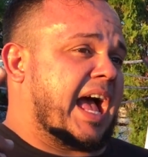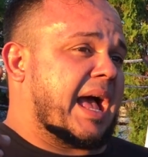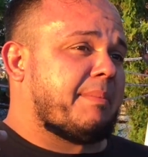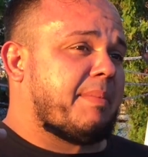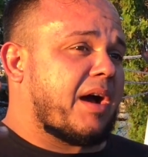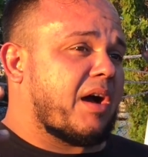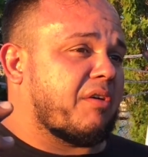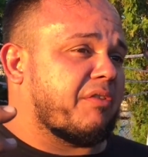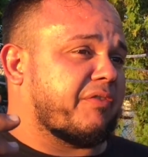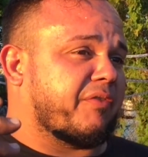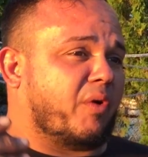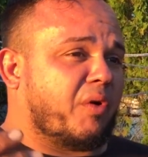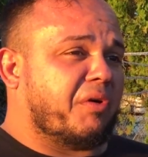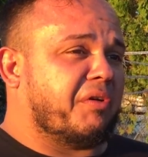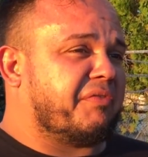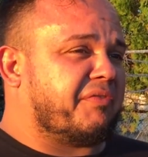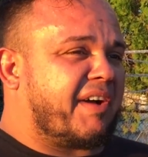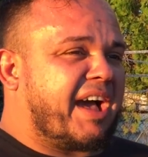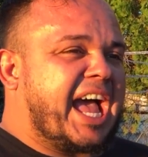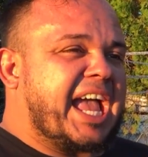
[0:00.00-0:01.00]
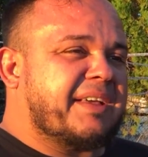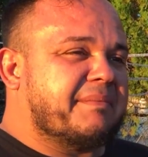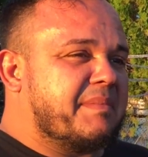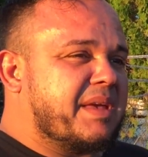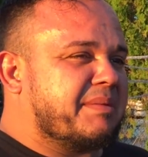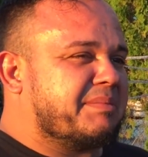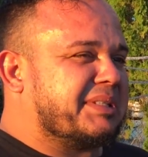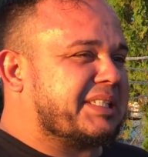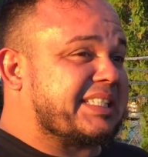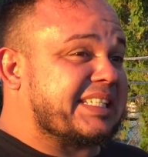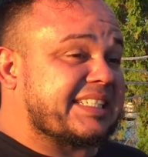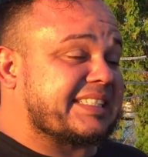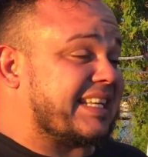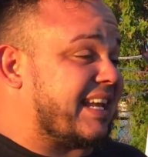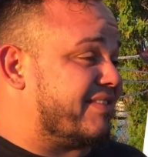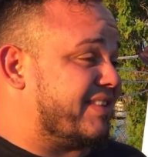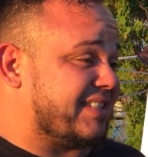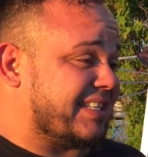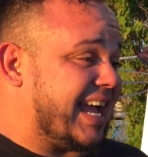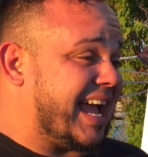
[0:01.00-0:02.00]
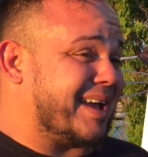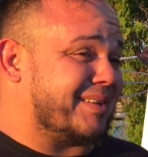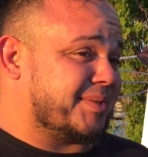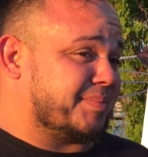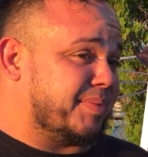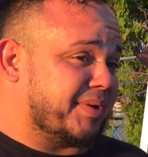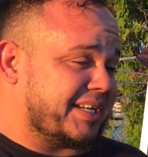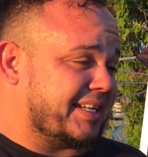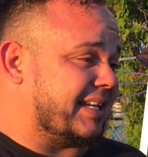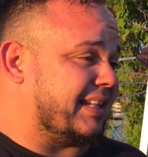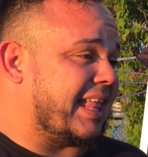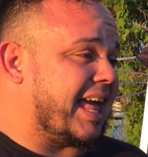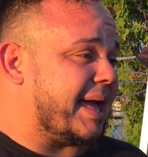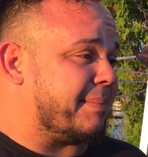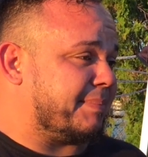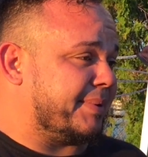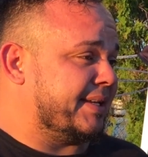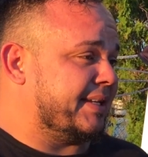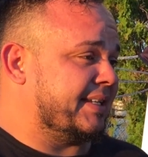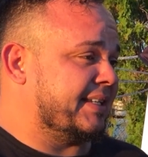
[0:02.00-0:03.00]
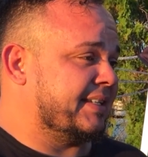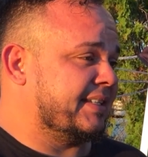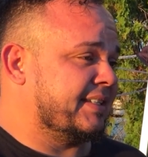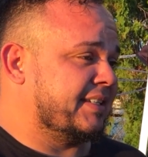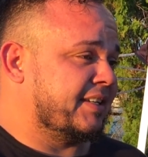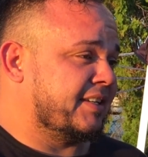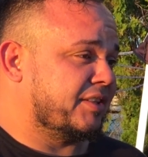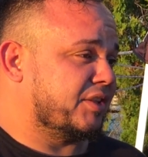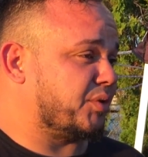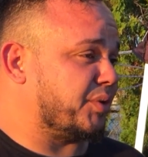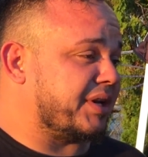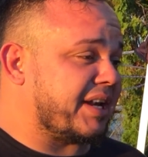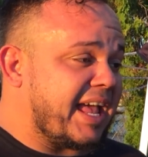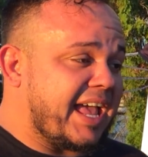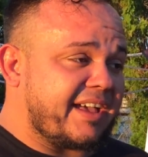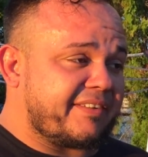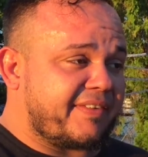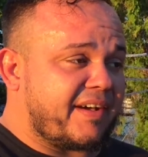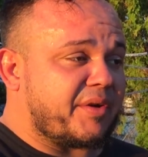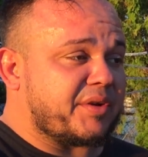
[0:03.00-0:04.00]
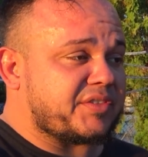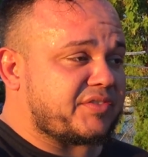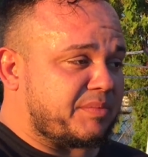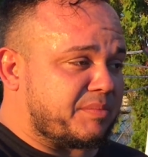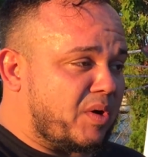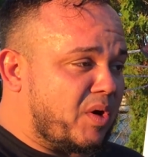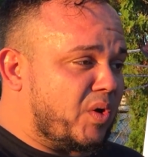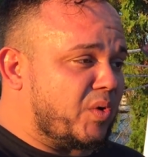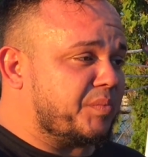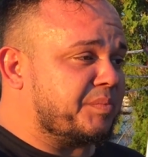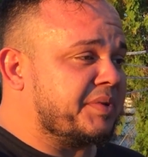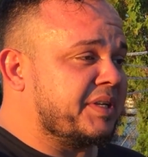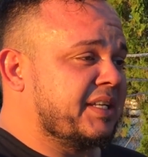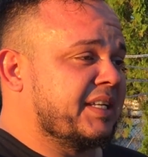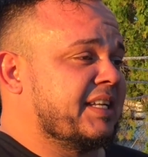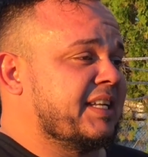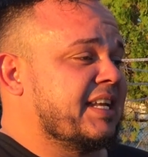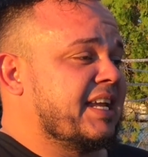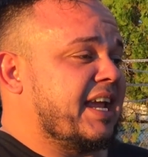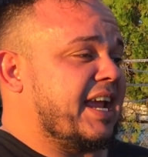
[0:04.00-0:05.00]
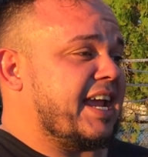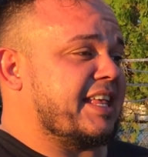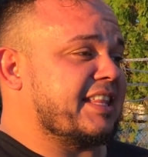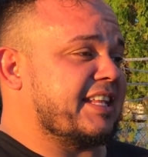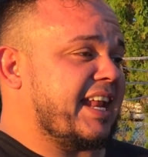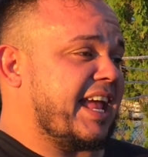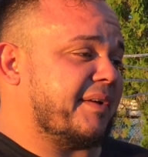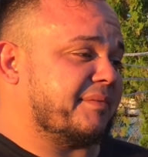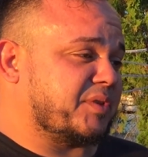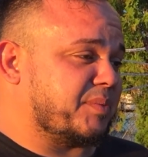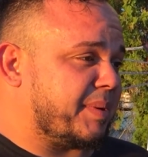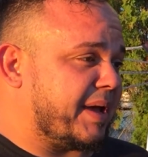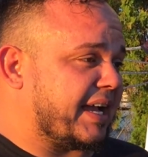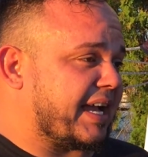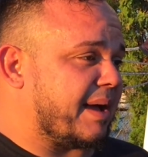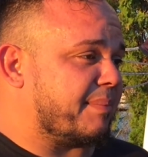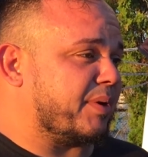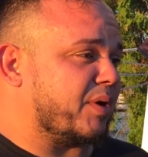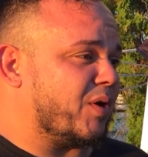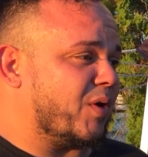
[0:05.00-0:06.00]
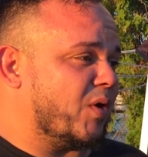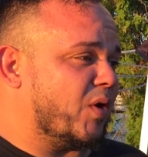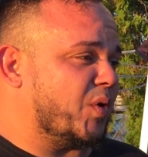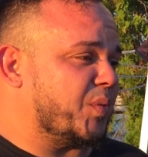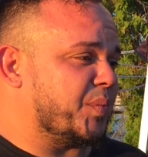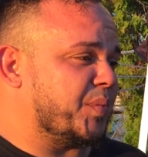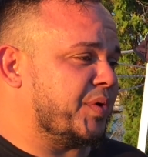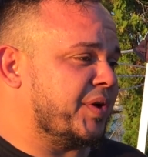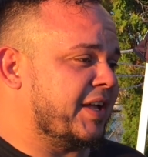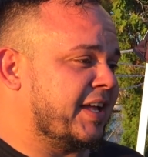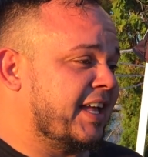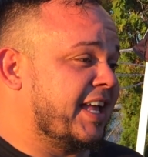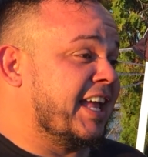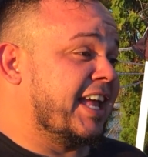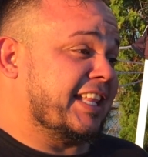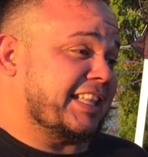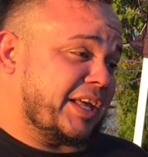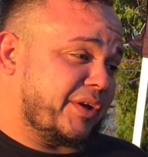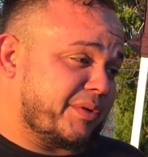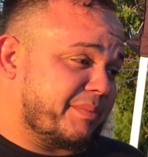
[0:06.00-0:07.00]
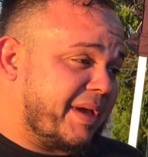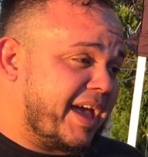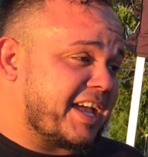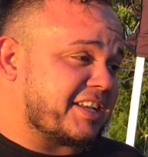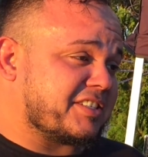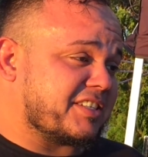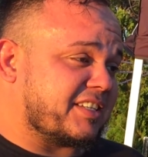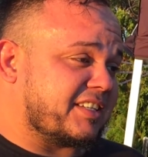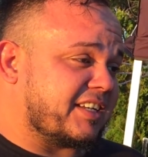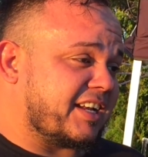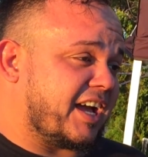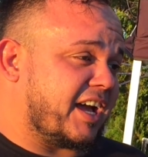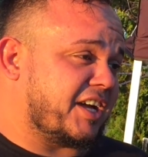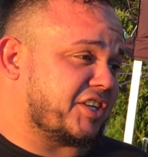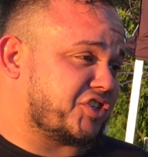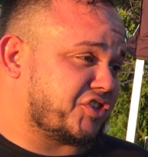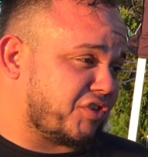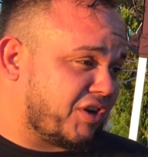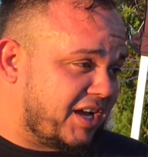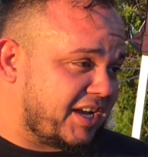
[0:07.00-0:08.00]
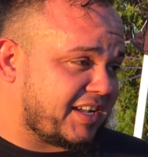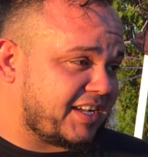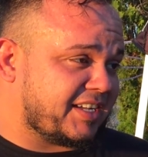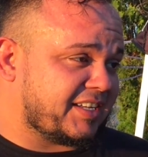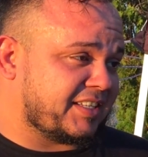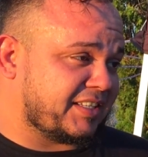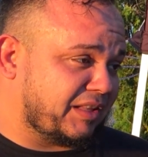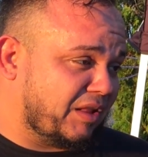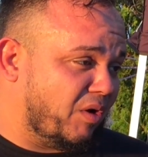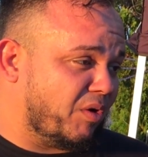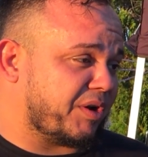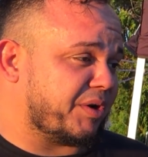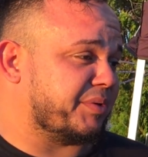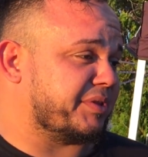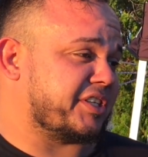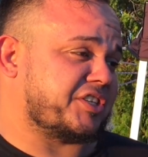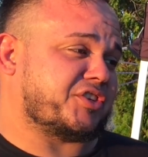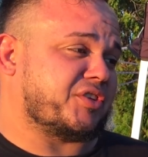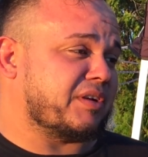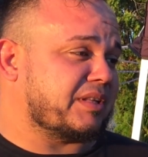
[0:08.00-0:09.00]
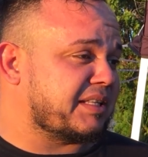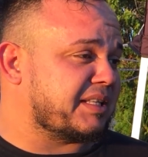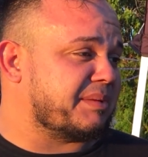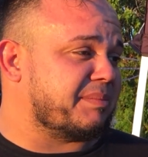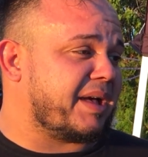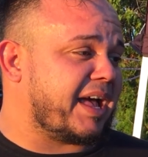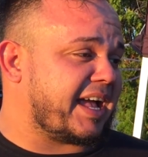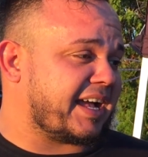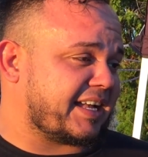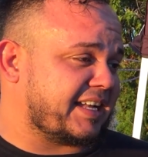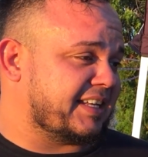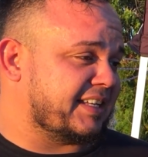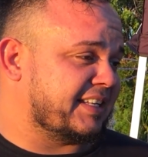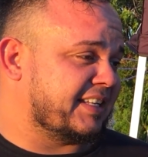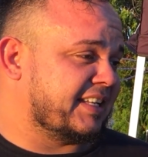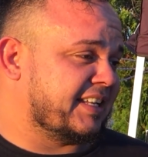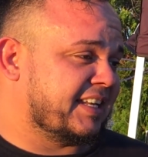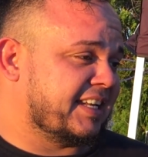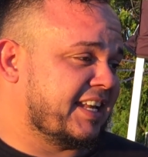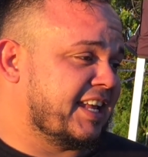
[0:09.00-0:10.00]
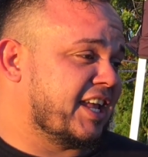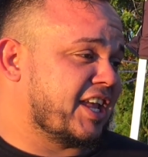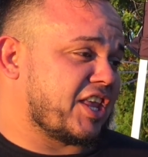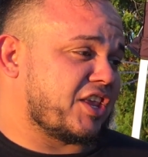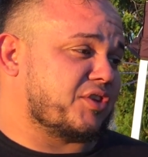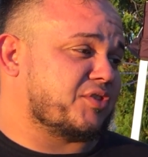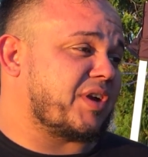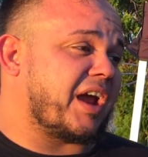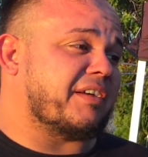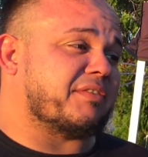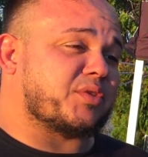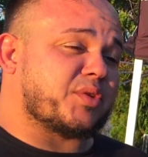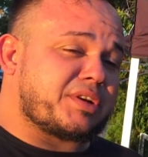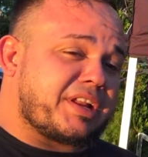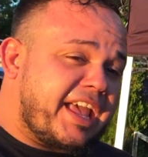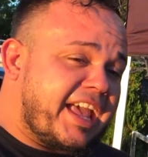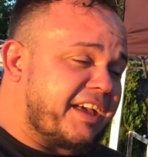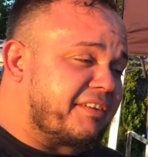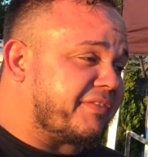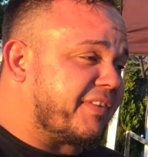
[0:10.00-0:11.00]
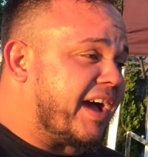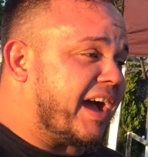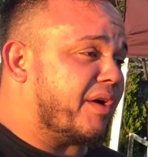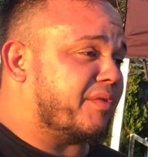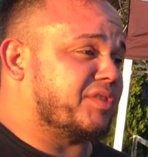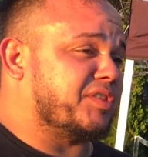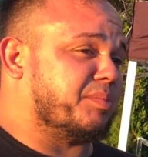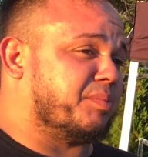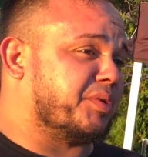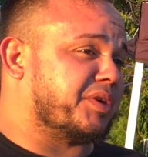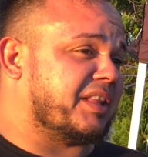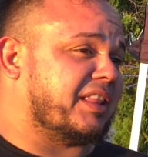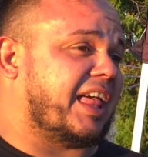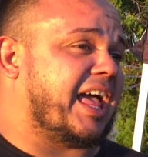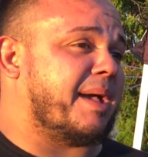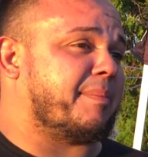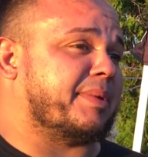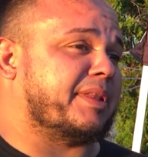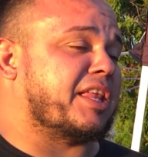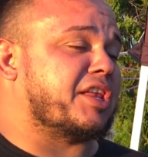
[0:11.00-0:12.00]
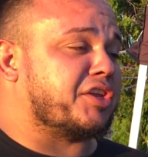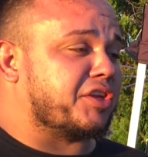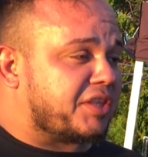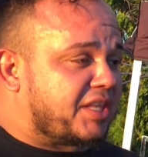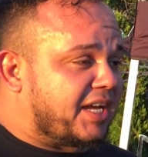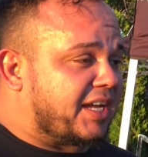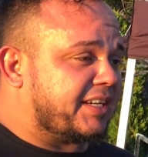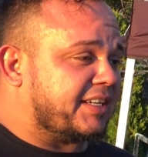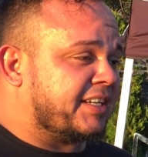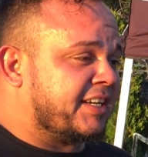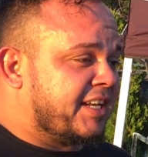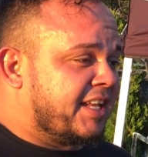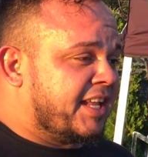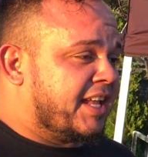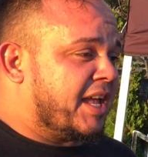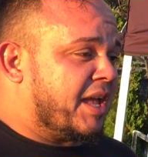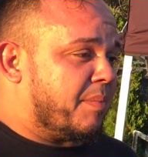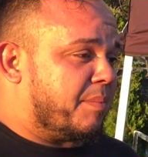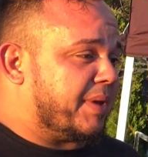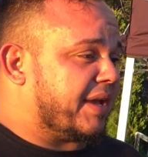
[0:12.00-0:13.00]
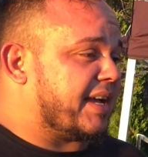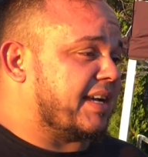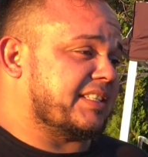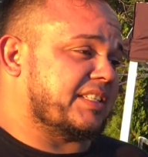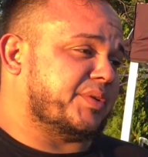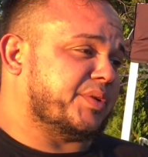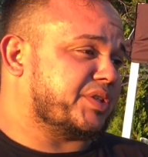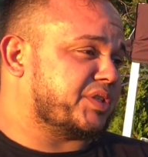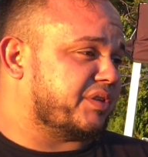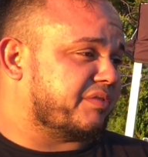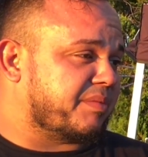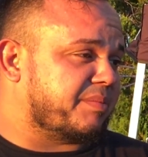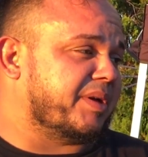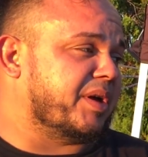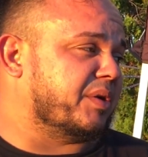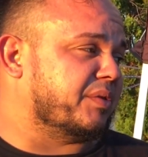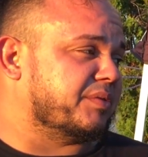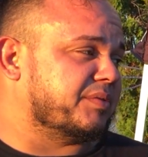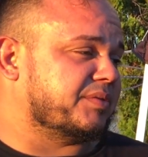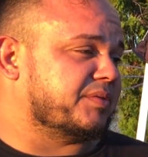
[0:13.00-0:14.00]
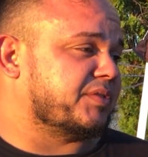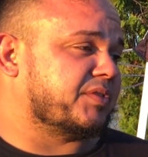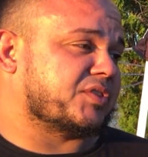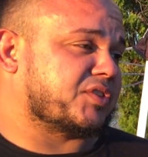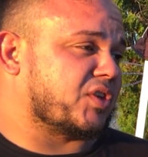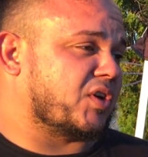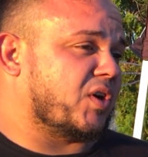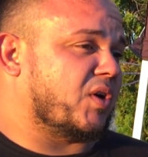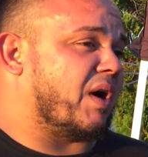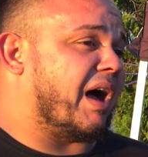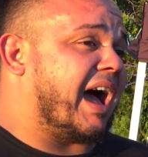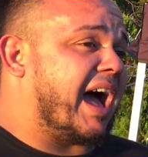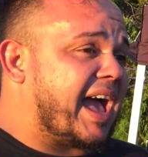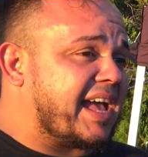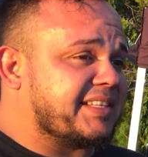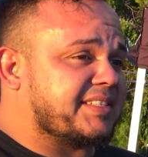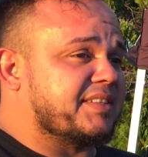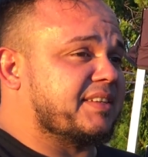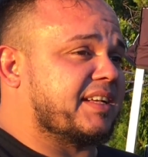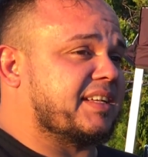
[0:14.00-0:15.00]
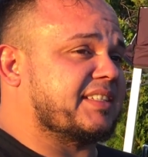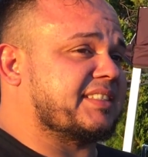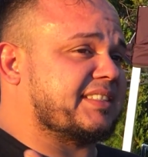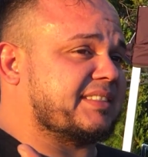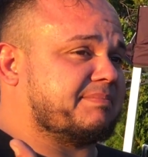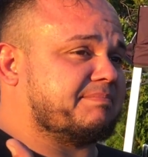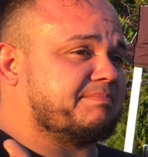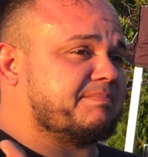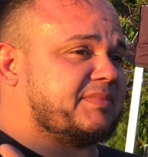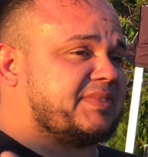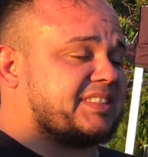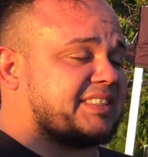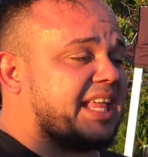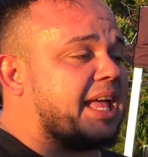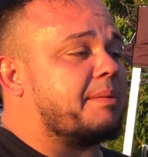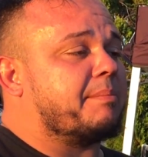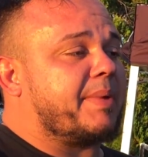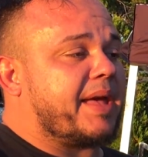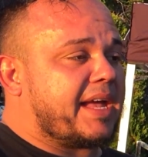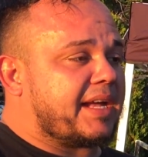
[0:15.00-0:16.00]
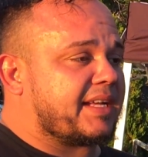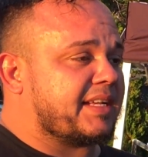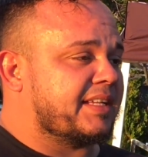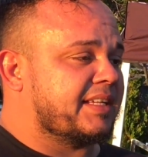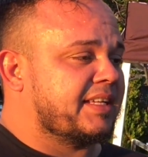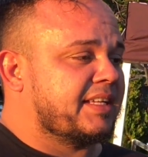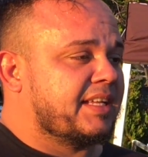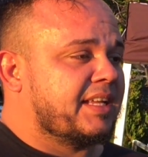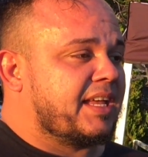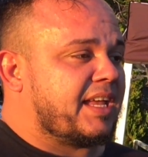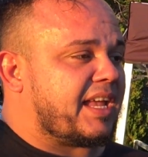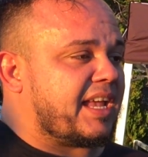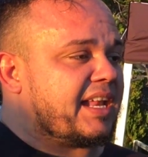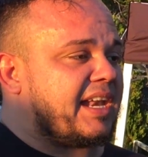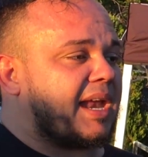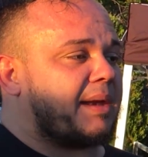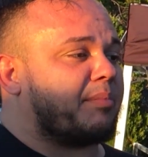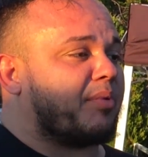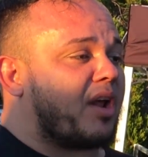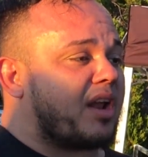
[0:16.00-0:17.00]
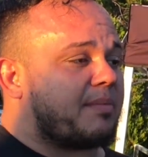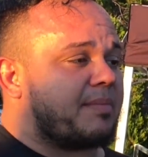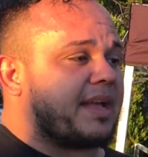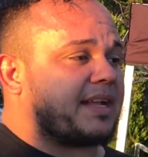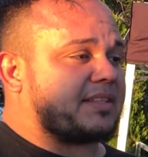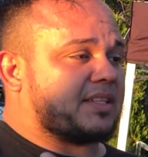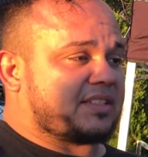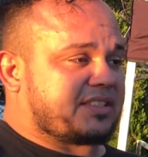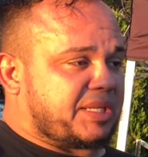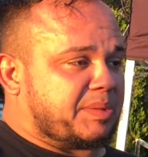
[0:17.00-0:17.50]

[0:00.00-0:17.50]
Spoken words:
about 4, 5, maybe 6, 7 times, putting a lap 3.5 hours from home, and then have to pack up and go home. Now imagine a truck loaded with a trailer in the back. You drive 3.5 hours, put a lap in, and you're done. because it was overbuilt. So I took a step back and I brought it back to